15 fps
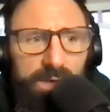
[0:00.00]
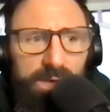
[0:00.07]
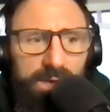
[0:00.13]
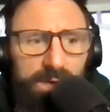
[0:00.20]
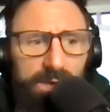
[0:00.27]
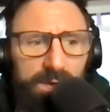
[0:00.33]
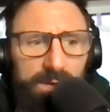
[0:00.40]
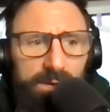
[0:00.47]

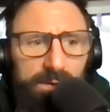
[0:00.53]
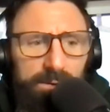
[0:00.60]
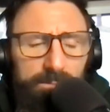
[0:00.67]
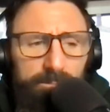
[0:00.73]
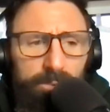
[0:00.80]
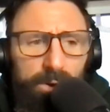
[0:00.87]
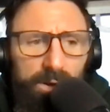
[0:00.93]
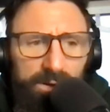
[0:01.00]
a
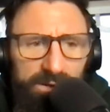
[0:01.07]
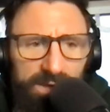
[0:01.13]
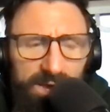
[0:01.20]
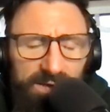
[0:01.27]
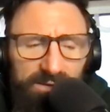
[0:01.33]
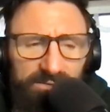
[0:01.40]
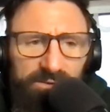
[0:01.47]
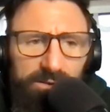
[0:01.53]

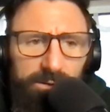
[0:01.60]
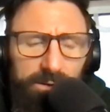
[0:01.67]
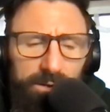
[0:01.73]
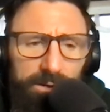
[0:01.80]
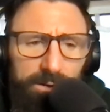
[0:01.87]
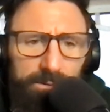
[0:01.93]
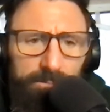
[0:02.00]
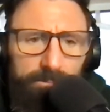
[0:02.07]
podcasting,
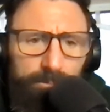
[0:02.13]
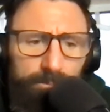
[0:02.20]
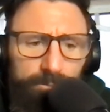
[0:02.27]
a